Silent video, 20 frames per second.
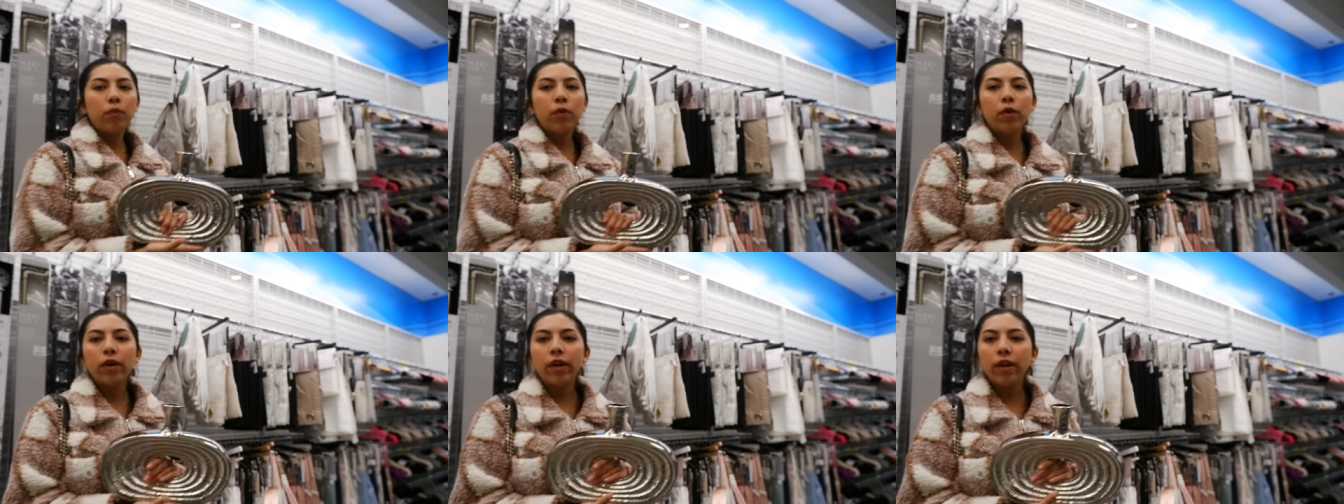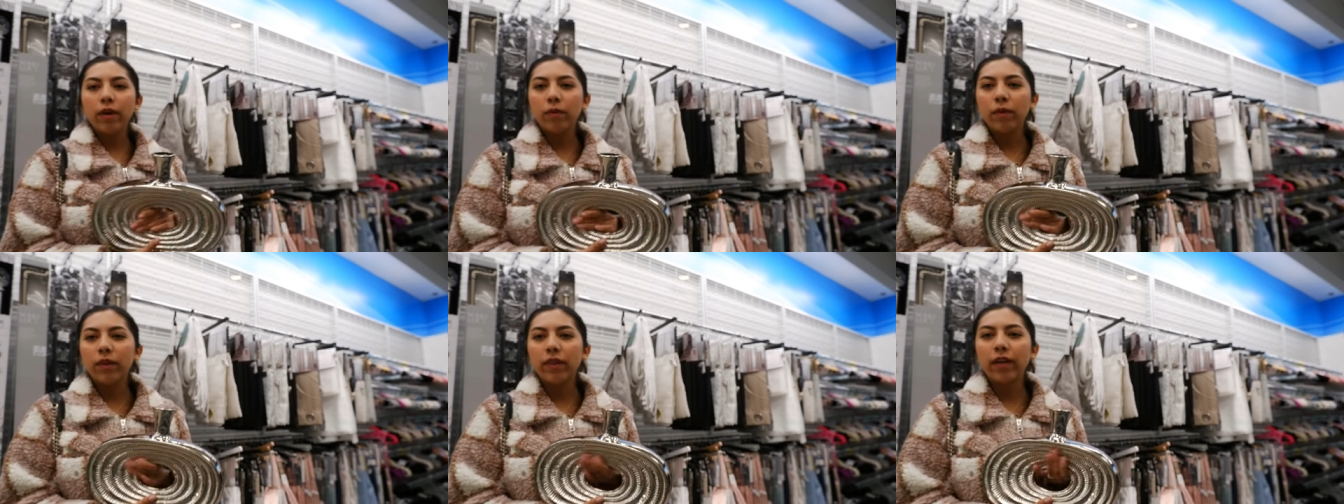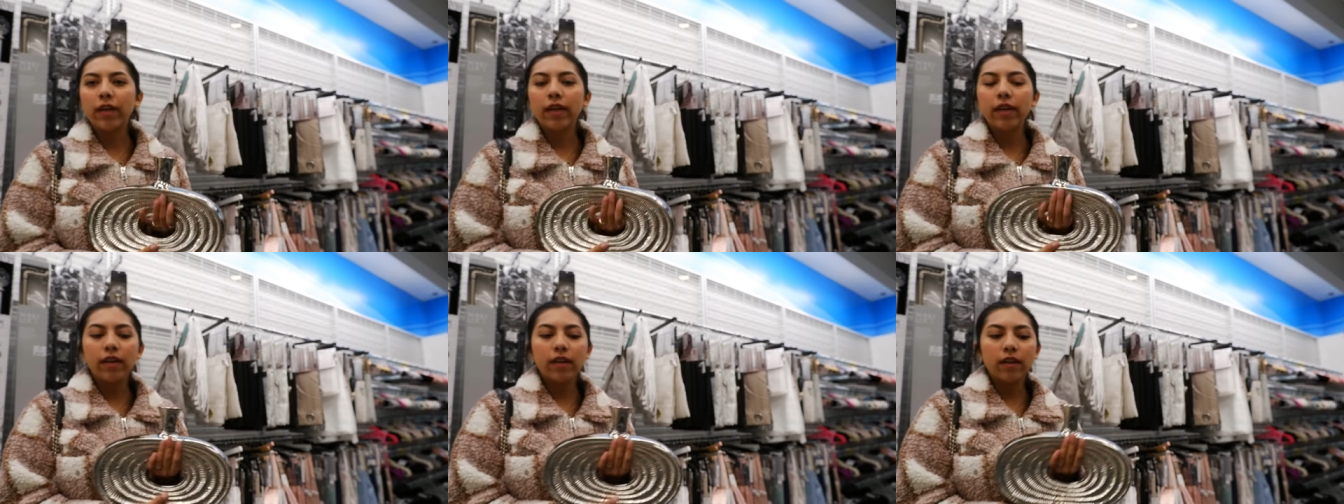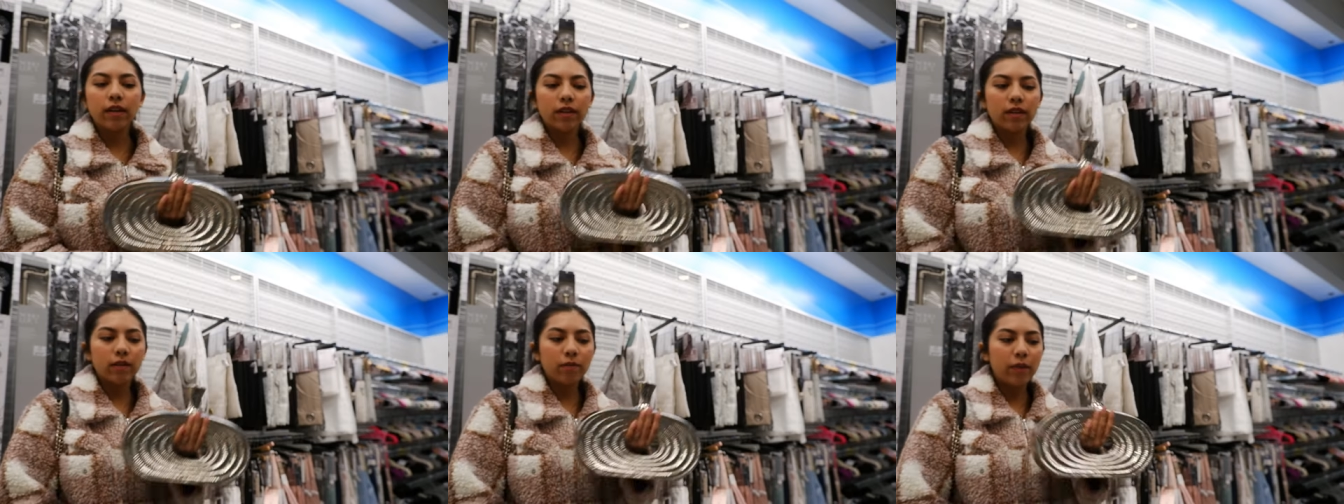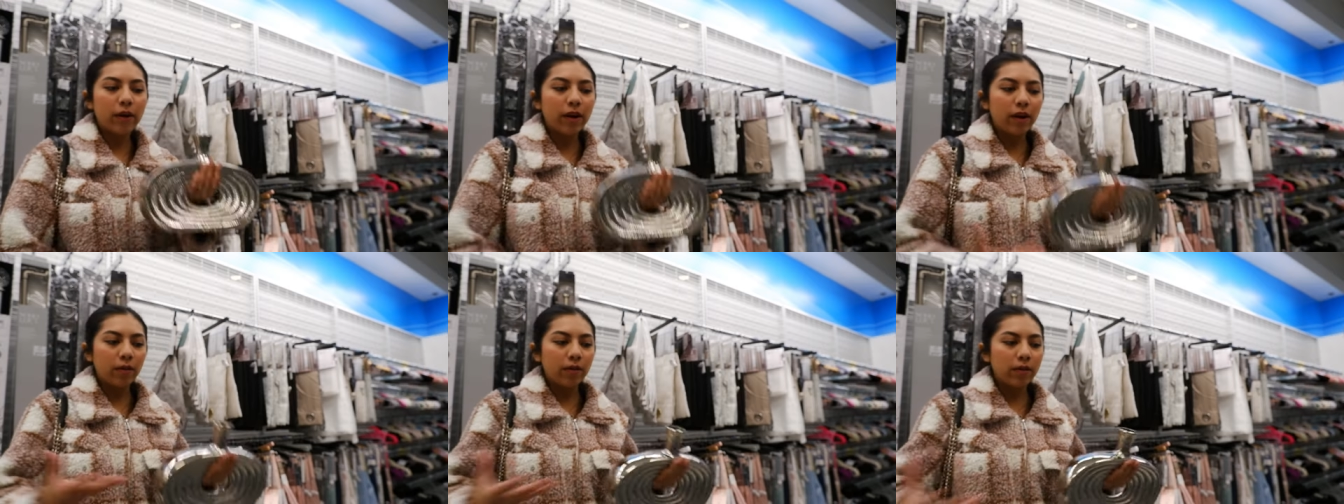put it with like,
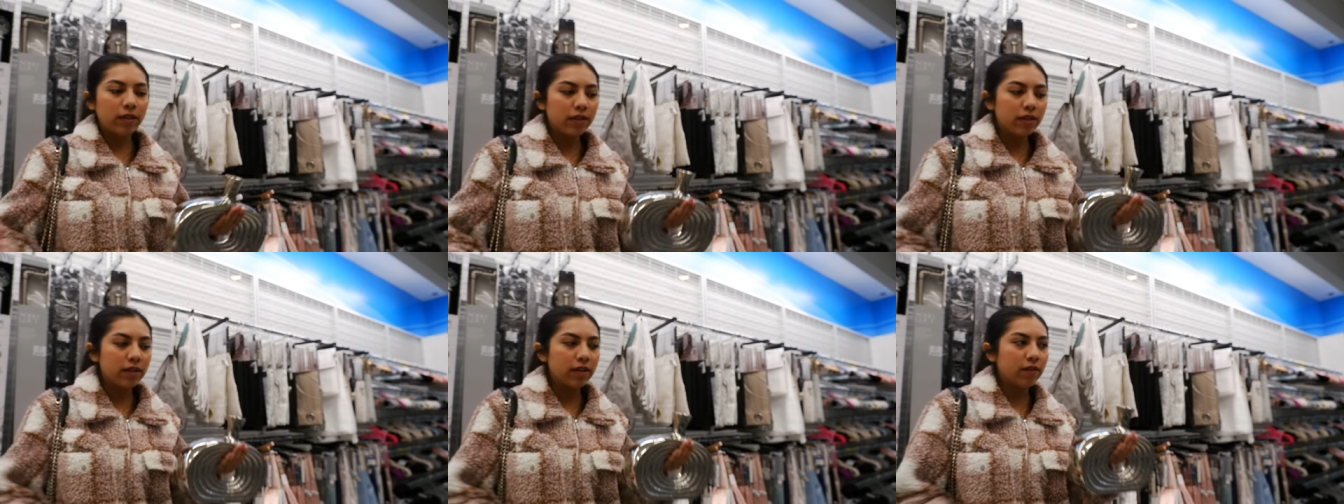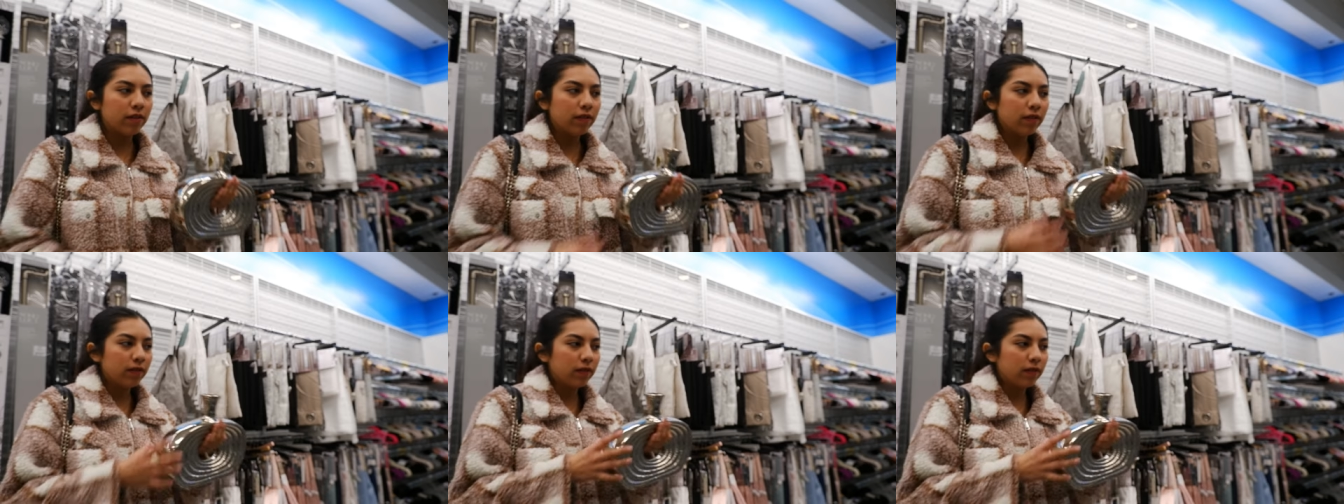pair it with stuff.